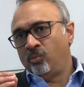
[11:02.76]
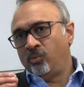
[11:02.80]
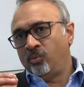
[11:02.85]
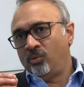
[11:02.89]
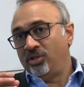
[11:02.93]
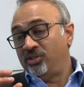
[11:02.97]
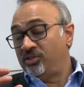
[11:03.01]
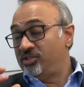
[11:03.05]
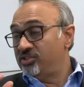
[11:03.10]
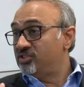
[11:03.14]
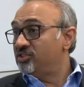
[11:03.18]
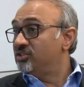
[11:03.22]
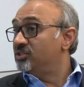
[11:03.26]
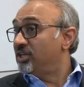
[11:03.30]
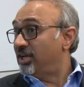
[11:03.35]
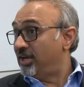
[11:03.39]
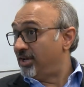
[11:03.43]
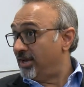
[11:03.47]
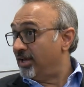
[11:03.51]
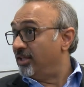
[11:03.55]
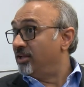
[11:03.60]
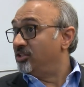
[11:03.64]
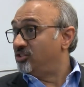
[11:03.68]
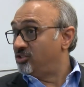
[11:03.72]
This is,
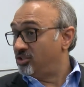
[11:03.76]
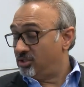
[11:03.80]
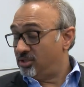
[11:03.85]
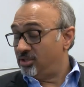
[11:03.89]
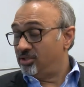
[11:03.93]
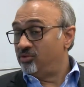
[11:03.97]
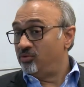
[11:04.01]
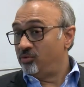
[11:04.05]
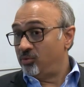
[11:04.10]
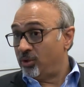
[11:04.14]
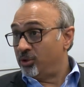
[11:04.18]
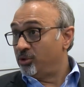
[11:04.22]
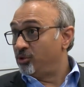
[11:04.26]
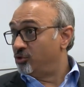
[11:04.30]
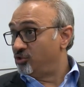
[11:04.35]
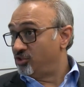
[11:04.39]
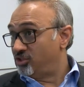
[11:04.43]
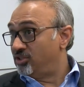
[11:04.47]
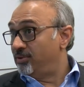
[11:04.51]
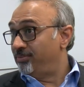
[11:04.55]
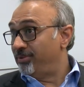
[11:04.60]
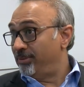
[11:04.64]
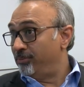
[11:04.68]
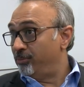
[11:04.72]
again, it's one of those
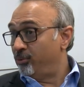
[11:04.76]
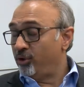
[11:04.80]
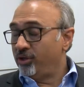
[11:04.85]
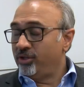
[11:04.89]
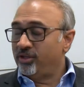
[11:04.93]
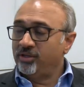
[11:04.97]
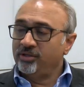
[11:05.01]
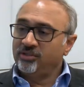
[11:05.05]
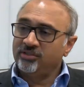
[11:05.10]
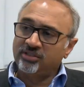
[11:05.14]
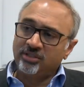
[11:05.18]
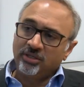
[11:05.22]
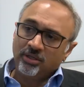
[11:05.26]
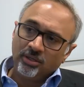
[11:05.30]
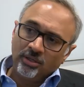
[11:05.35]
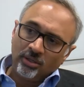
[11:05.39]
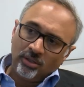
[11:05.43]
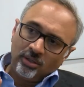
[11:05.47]
tipping point things.